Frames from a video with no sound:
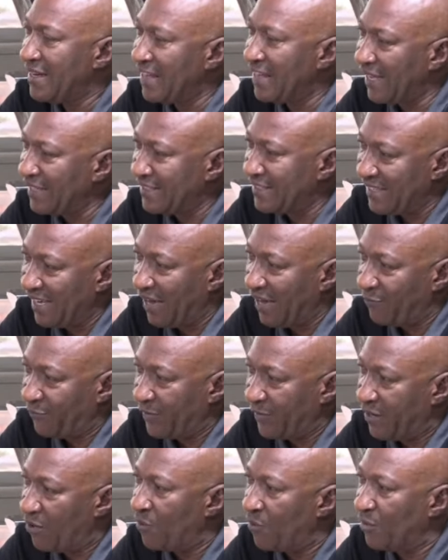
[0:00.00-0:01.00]
Nienti
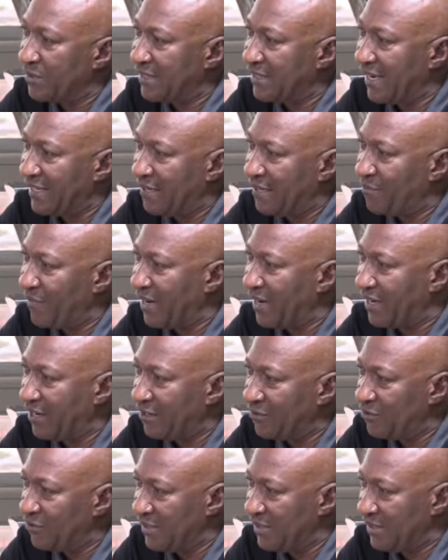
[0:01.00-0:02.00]
Africa omota de ma
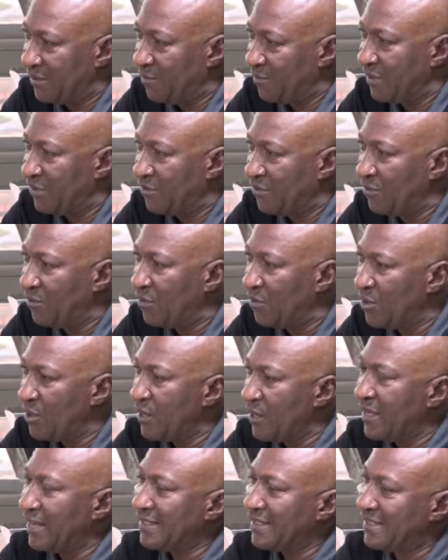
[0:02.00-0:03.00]
countries binu.
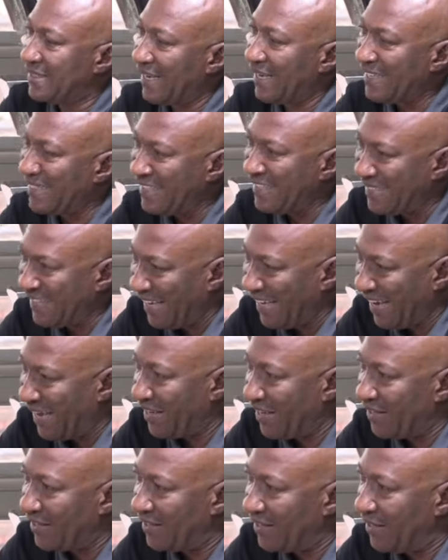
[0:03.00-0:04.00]
Say
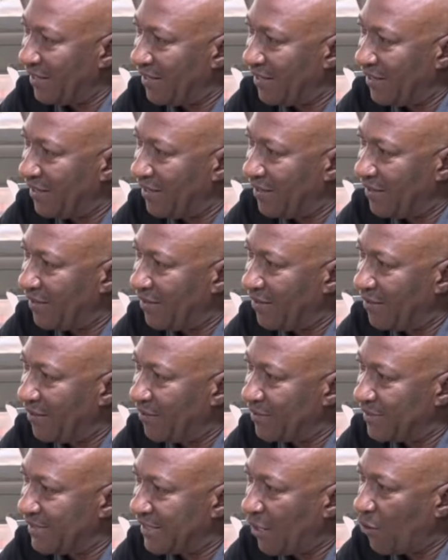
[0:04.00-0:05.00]
nye
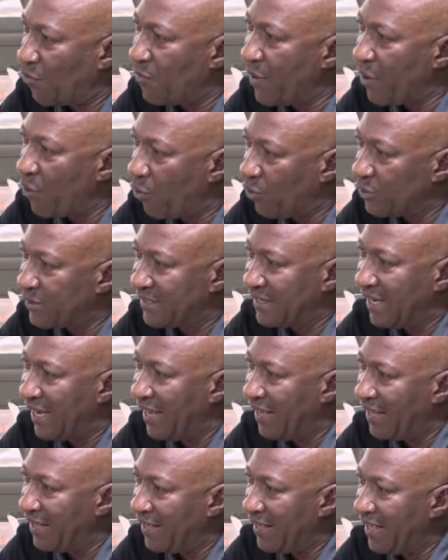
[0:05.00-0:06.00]
sa ube
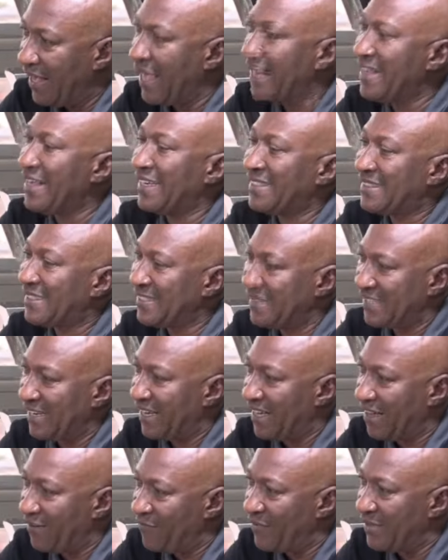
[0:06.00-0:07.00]
hosta, a ye de
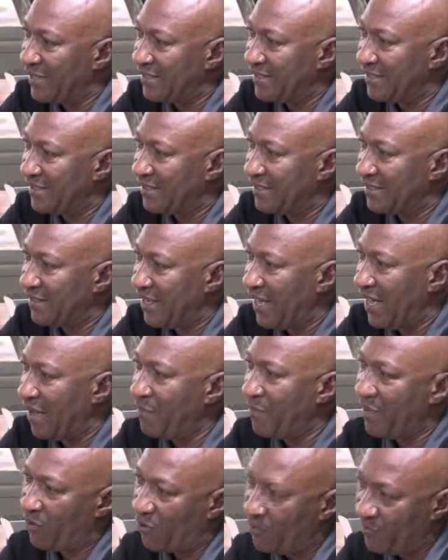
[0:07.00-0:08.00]
se government,
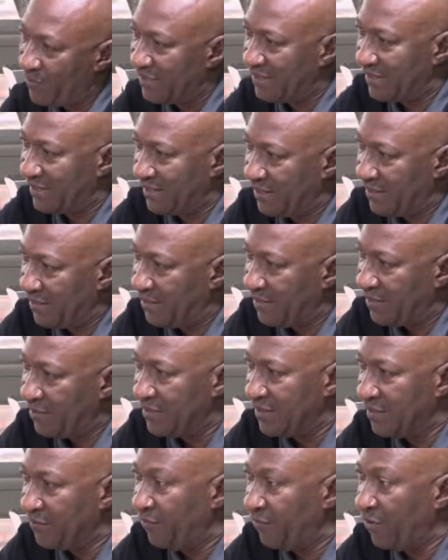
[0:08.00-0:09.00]
a be committee
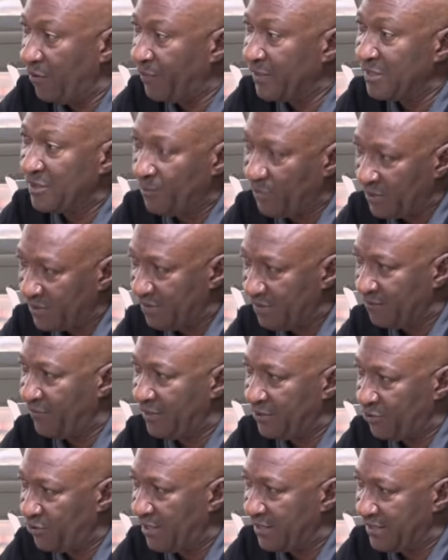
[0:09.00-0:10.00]
in developing sports
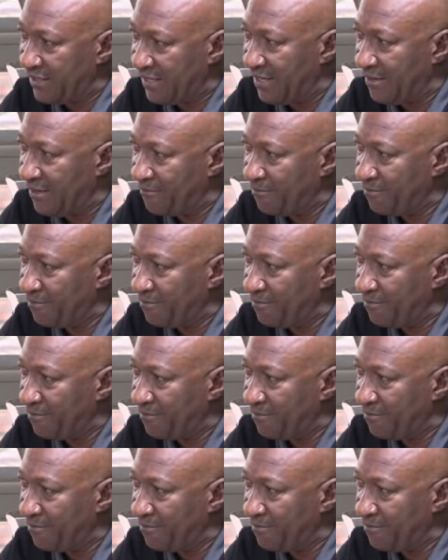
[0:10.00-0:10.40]
infrastructure.